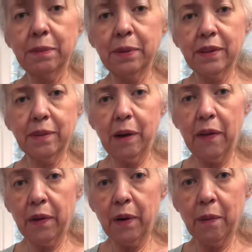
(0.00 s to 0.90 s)
put some
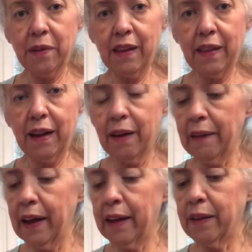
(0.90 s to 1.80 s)
other herbs in there,
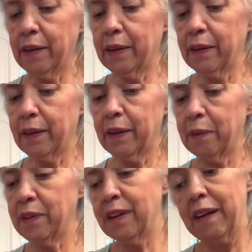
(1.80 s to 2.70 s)
like your
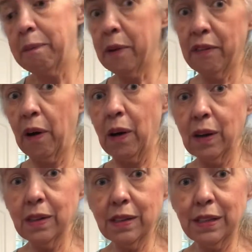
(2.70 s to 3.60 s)
herbs de
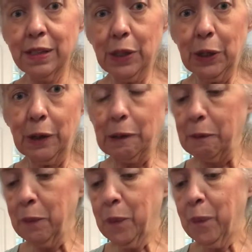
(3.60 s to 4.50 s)
Provence or
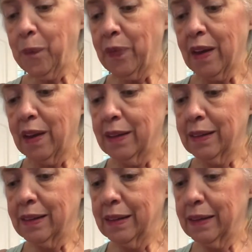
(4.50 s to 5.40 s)

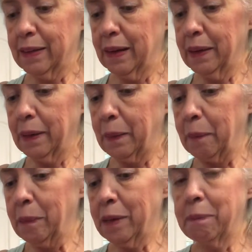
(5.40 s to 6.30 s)
a little
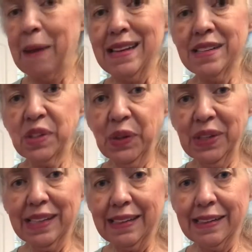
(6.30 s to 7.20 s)
bit of basil
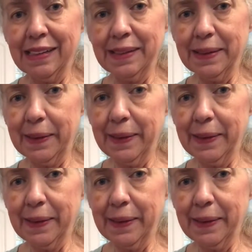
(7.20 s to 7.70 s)
in there or